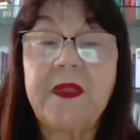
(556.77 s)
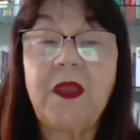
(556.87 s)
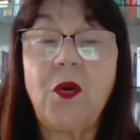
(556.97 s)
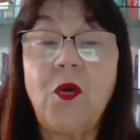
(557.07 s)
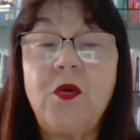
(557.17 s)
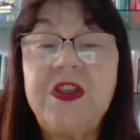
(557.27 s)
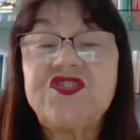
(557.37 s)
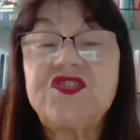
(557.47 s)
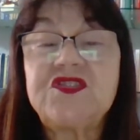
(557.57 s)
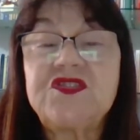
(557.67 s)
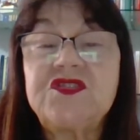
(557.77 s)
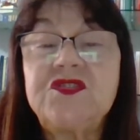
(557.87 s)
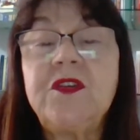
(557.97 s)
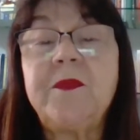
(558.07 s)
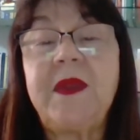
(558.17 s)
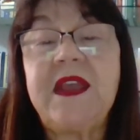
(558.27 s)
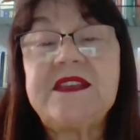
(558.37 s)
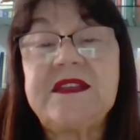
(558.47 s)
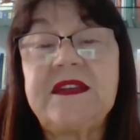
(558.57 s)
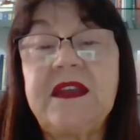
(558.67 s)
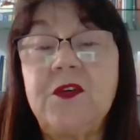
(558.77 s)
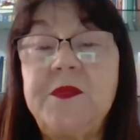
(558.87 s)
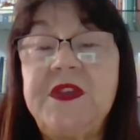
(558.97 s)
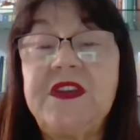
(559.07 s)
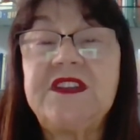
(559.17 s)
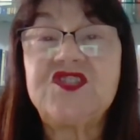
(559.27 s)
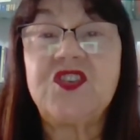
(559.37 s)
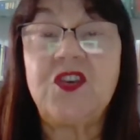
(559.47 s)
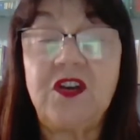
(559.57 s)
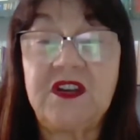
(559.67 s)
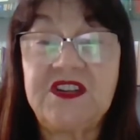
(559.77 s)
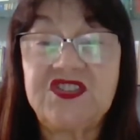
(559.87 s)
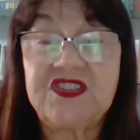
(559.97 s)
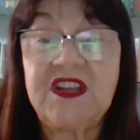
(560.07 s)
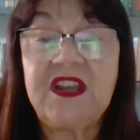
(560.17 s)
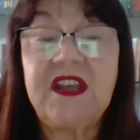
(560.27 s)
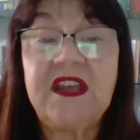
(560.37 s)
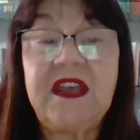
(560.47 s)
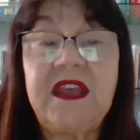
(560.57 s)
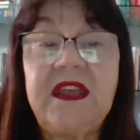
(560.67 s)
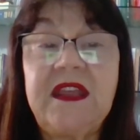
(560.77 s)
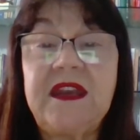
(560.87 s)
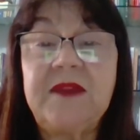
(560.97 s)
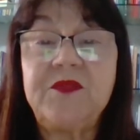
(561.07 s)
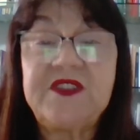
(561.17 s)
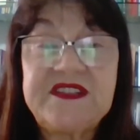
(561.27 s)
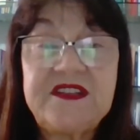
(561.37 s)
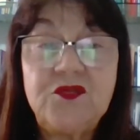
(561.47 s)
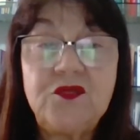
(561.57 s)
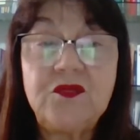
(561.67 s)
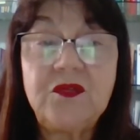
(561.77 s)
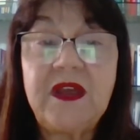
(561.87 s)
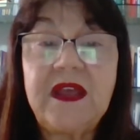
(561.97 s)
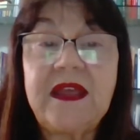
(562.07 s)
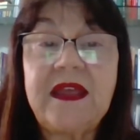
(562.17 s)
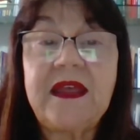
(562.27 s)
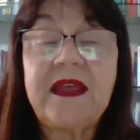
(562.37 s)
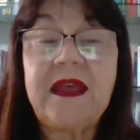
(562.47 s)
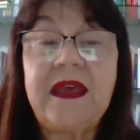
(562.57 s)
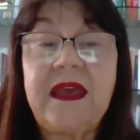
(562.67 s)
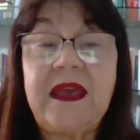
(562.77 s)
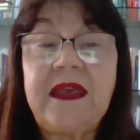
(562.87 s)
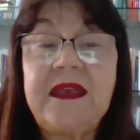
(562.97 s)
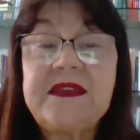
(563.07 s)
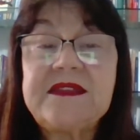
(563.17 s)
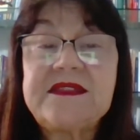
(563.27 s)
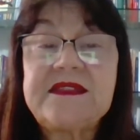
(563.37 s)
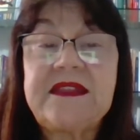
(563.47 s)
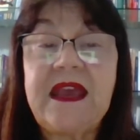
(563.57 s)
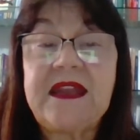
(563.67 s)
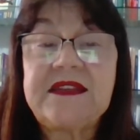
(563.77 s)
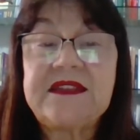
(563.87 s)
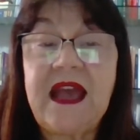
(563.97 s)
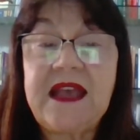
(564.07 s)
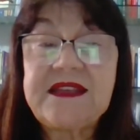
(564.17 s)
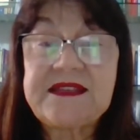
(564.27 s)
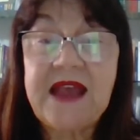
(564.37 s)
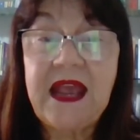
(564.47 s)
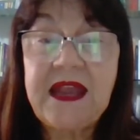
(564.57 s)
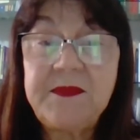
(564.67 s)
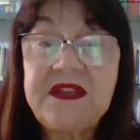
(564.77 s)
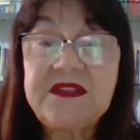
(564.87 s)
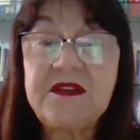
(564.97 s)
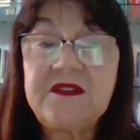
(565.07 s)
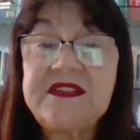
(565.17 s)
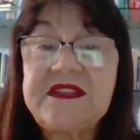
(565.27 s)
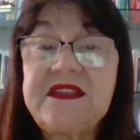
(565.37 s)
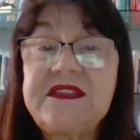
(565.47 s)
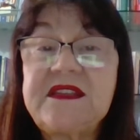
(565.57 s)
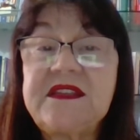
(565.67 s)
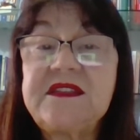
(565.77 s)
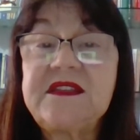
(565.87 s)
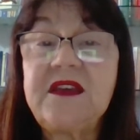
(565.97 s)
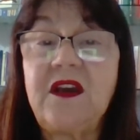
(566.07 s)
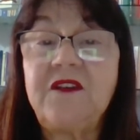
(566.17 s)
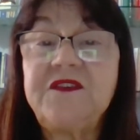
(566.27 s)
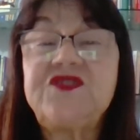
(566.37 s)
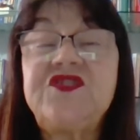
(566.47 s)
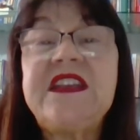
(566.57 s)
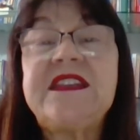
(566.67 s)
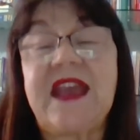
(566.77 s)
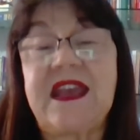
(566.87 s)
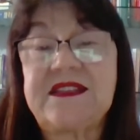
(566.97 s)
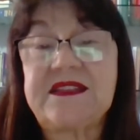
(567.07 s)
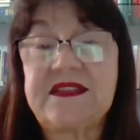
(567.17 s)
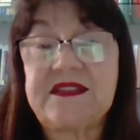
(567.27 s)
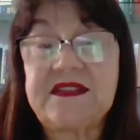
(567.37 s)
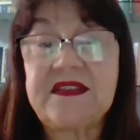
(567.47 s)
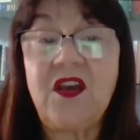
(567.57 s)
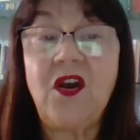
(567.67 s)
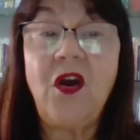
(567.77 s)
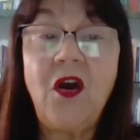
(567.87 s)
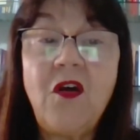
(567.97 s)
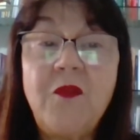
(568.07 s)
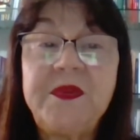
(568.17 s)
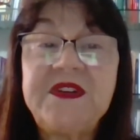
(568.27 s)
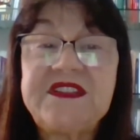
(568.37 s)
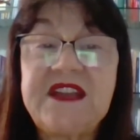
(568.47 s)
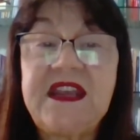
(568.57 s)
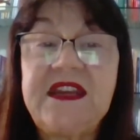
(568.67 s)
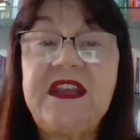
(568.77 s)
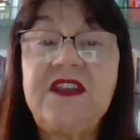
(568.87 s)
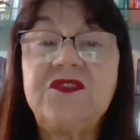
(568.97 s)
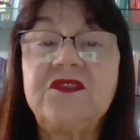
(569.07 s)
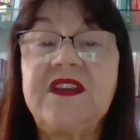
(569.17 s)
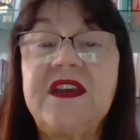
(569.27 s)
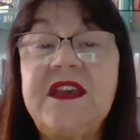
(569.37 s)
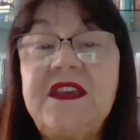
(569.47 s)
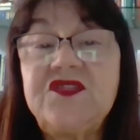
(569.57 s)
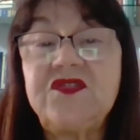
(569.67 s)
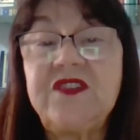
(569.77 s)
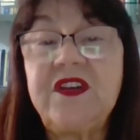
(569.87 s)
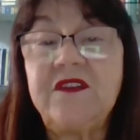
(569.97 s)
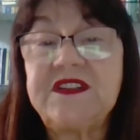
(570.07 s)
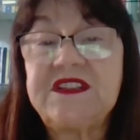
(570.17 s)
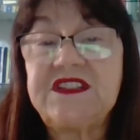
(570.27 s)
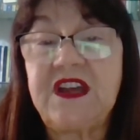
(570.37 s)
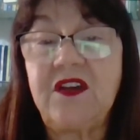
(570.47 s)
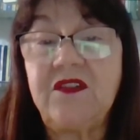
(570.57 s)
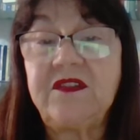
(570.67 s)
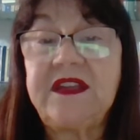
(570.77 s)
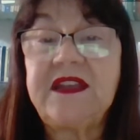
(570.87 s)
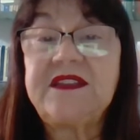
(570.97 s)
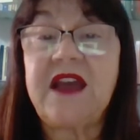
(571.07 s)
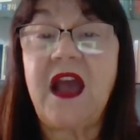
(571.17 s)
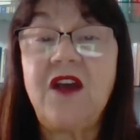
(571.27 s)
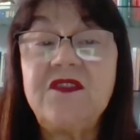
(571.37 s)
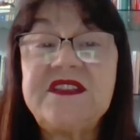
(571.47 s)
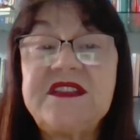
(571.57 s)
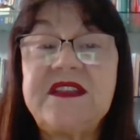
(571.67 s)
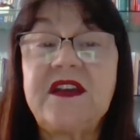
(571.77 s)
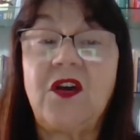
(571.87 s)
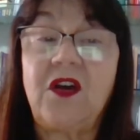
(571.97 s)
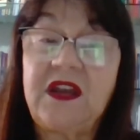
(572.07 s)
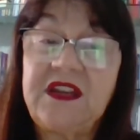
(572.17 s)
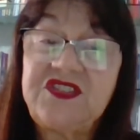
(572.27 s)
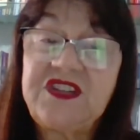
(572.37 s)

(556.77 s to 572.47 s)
which took place in a community college in Brazil is that assignment consisted of 3 tasks, all pertaining to the history of the town that houses the college